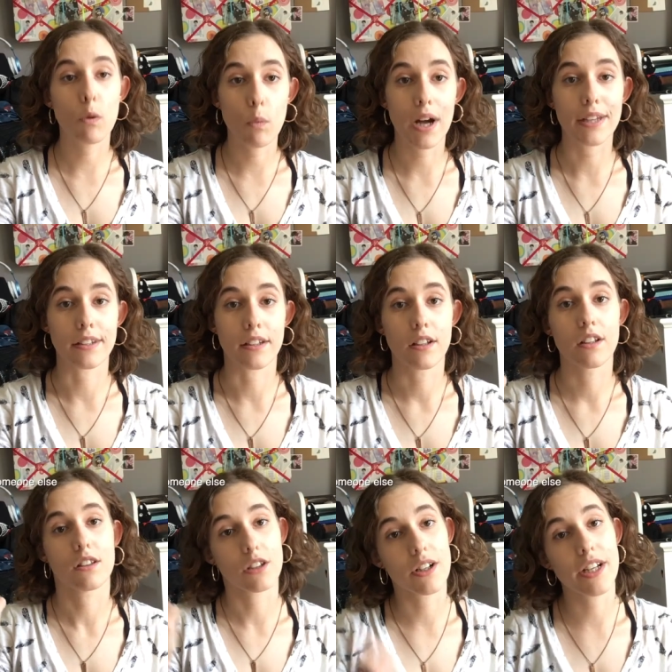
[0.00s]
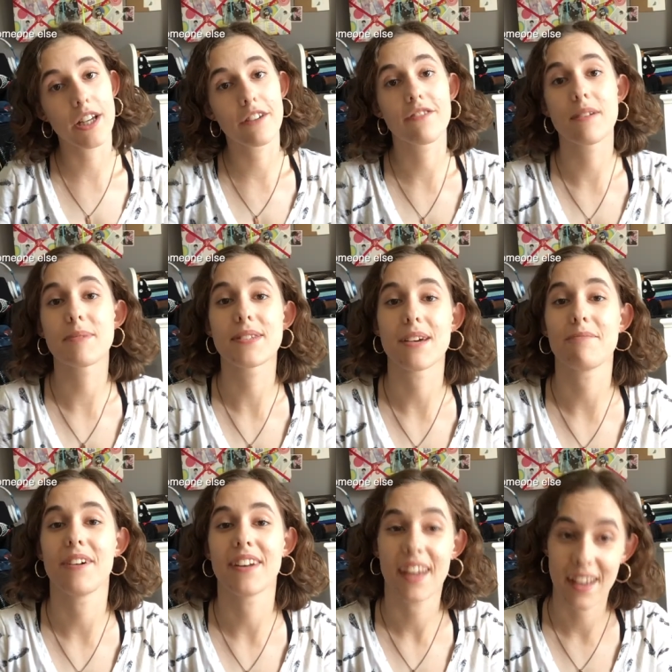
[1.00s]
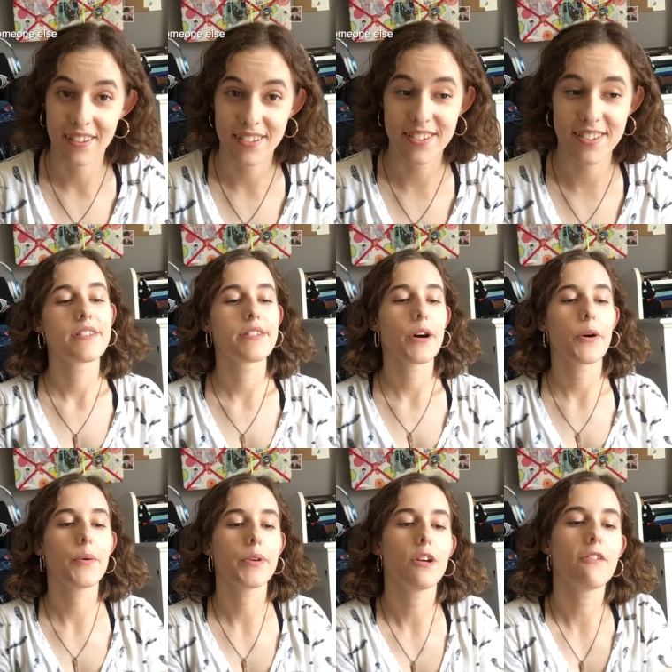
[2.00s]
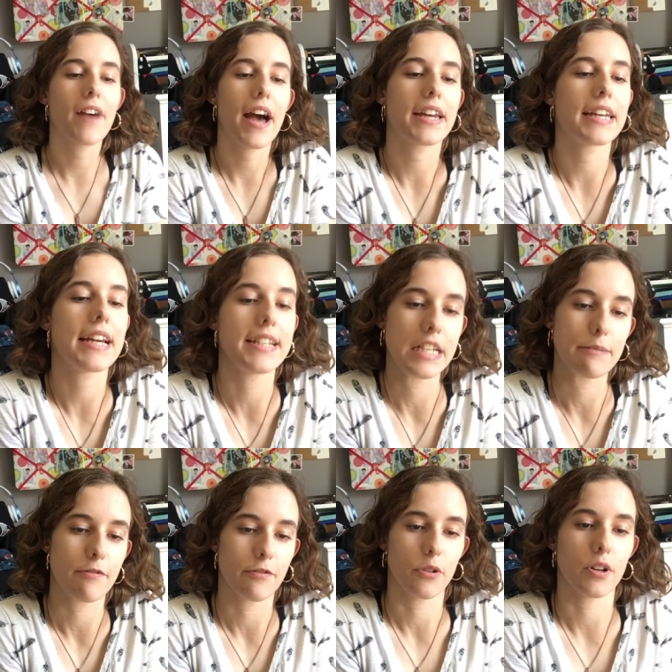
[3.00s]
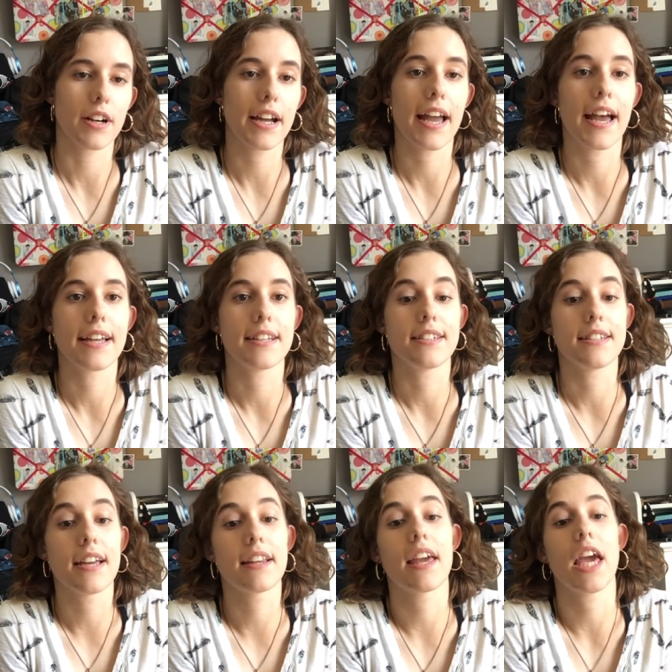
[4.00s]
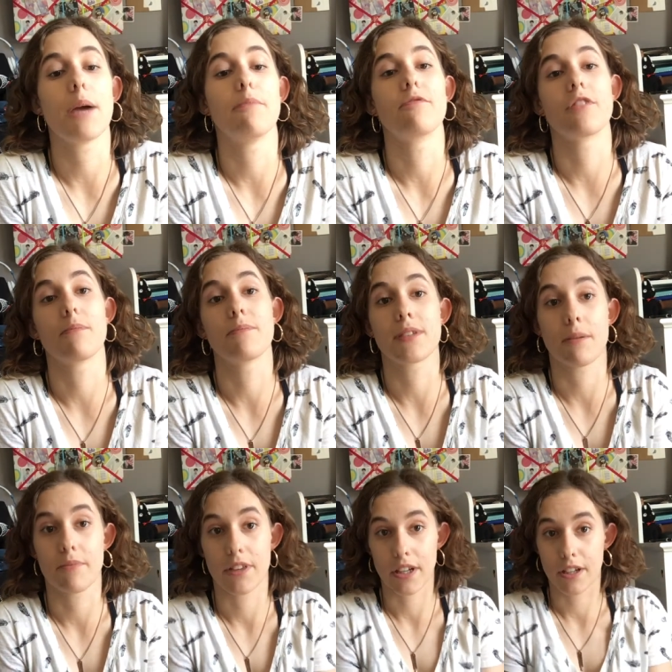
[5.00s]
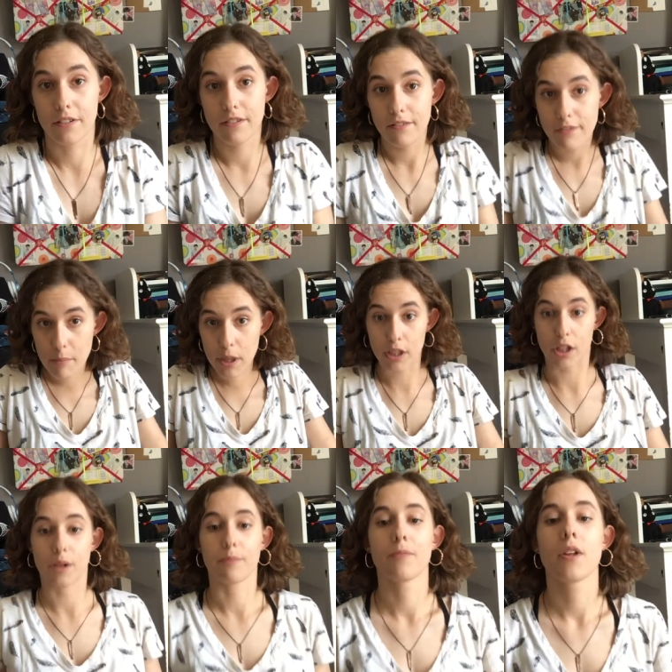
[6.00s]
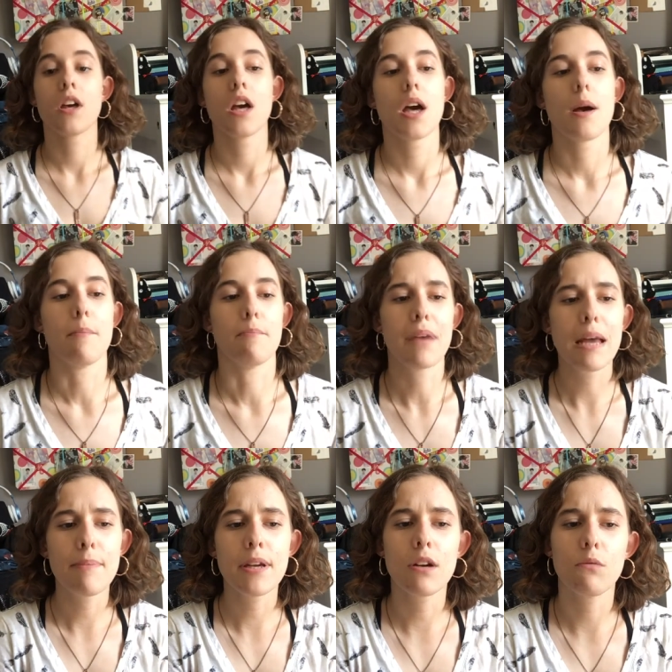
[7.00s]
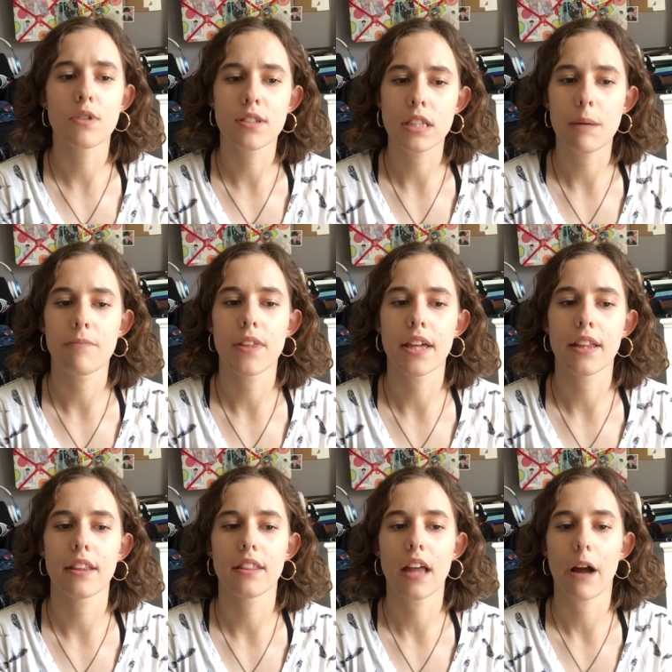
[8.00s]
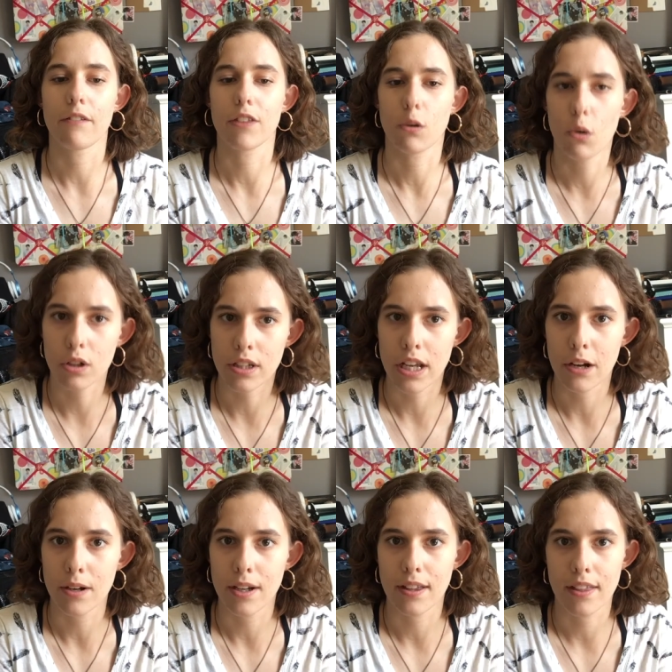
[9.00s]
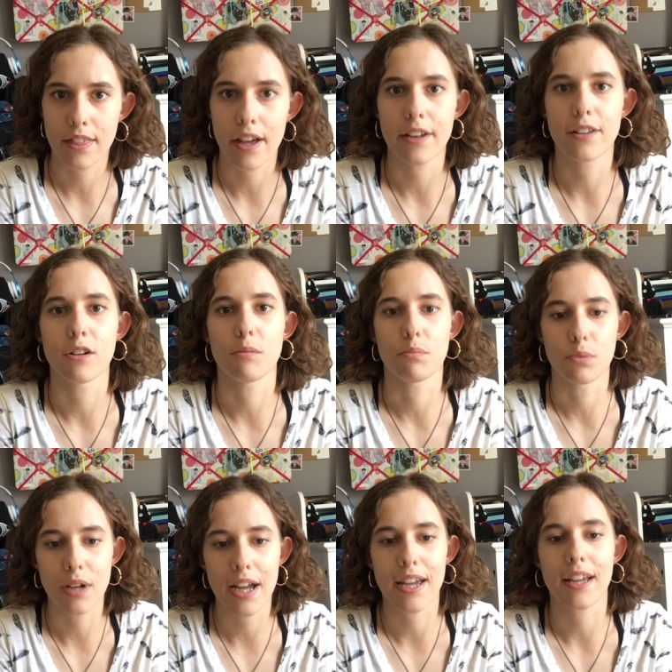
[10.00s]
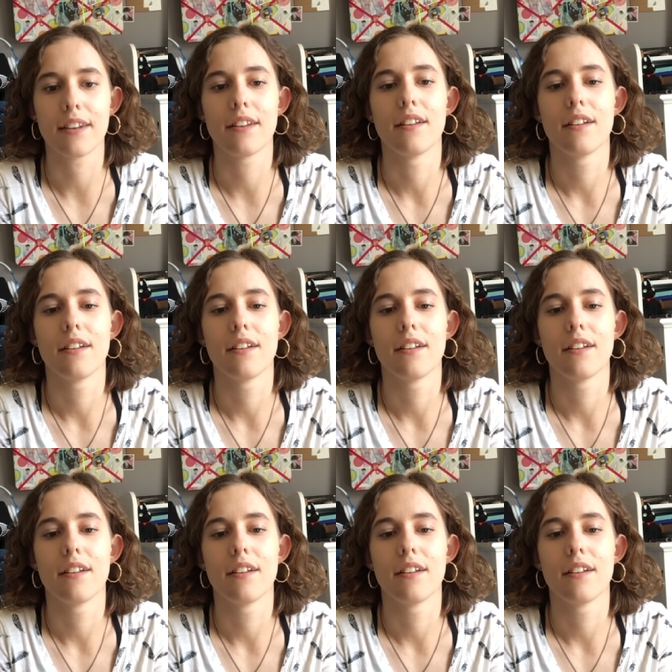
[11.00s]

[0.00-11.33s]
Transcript: one, learning from someone else. So you've had an idea before and it came from something familiar. Maybe it was something out of the ordinary that your brain